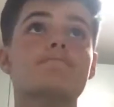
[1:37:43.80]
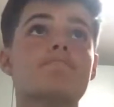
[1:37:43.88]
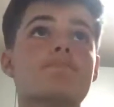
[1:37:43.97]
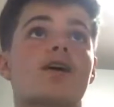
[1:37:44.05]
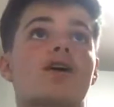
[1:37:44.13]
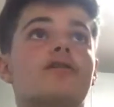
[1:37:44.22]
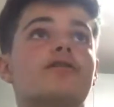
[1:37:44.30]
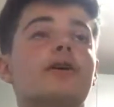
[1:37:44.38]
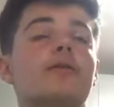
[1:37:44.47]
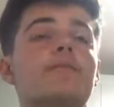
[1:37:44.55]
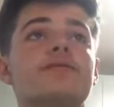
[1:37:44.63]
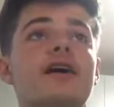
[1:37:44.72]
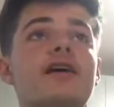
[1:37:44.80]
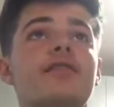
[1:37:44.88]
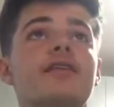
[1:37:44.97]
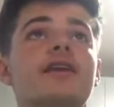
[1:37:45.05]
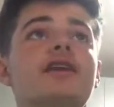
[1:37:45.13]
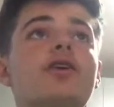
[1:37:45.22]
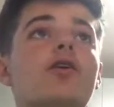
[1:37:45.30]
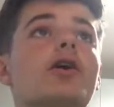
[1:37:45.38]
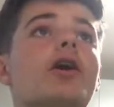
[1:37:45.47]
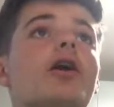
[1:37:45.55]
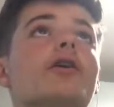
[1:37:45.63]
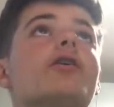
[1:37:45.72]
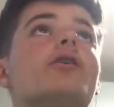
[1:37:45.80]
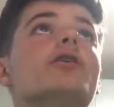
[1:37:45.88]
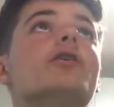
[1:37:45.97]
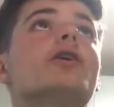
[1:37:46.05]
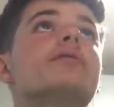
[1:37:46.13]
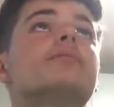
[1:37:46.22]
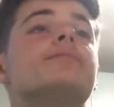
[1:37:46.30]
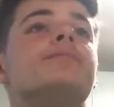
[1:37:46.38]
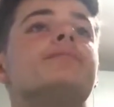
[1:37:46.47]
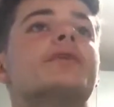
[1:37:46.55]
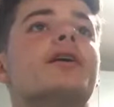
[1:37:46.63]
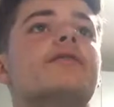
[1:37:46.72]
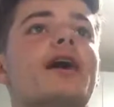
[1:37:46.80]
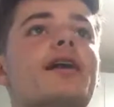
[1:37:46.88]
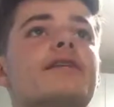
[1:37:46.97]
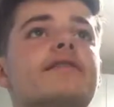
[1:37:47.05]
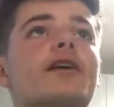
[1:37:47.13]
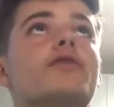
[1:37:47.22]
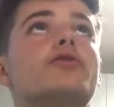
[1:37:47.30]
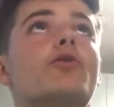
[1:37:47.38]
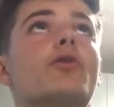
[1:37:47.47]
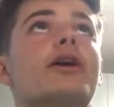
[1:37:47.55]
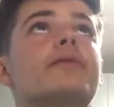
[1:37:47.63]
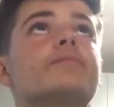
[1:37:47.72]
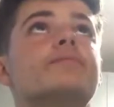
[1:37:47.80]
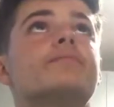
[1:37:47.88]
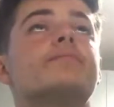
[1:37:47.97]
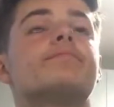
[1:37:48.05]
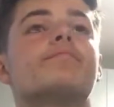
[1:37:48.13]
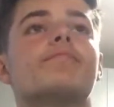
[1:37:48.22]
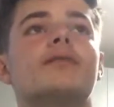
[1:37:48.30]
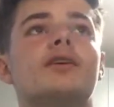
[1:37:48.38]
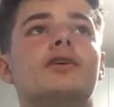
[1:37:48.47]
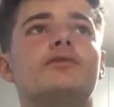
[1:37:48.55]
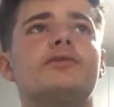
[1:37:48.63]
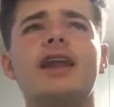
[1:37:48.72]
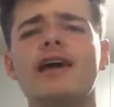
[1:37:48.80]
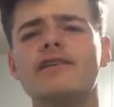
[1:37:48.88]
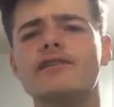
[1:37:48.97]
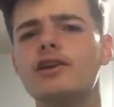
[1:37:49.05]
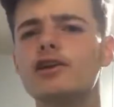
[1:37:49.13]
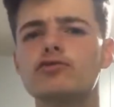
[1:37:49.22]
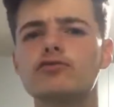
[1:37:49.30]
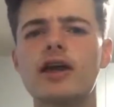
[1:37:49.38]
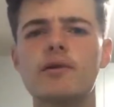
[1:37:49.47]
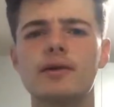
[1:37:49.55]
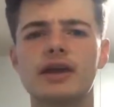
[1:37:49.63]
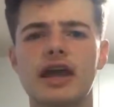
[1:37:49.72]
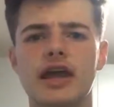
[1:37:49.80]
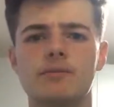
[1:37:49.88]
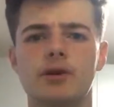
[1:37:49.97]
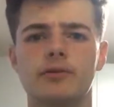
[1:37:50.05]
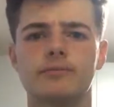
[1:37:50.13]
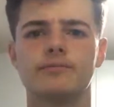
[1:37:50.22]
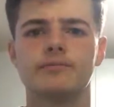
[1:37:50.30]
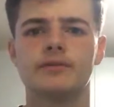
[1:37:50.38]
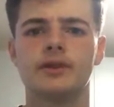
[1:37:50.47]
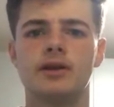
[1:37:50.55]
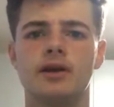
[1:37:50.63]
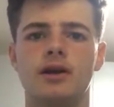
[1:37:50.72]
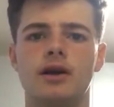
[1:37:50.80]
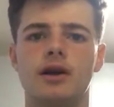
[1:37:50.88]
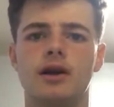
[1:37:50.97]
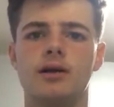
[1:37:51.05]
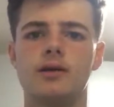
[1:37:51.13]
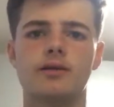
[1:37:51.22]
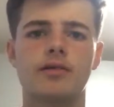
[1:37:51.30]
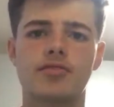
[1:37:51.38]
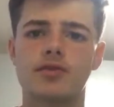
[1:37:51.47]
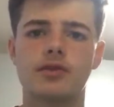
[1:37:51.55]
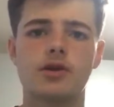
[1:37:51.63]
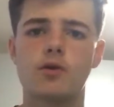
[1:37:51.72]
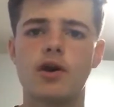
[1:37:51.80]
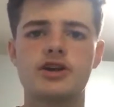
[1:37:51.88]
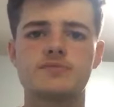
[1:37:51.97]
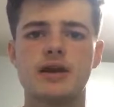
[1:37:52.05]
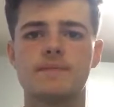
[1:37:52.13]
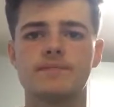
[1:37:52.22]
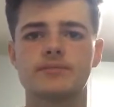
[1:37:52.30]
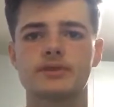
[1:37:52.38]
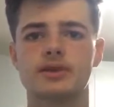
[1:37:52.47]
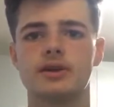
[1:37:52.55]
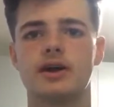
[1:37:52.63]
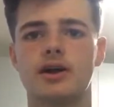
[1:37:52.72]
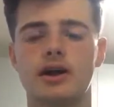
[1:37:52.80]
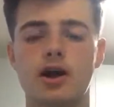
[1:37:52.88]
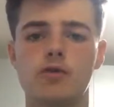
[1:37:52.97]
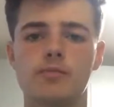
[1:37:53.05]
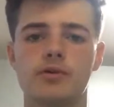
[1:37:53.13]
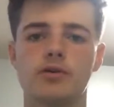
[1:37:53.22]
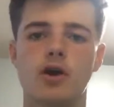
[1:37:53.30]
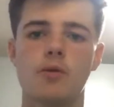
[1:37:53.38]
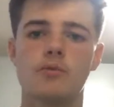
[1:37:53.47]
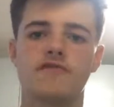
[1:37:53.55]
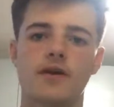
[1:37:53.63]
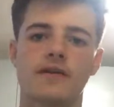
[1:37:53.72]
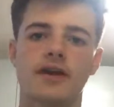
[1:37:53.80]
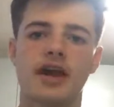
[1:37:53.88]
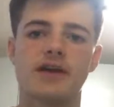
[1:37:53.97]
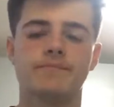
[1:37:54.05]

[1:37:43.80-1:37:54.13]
Off comes Anthony Knockhart, on comes Dennis Adoy, who didn't actually look great when he came on. No worries, mate. Hope you find the game.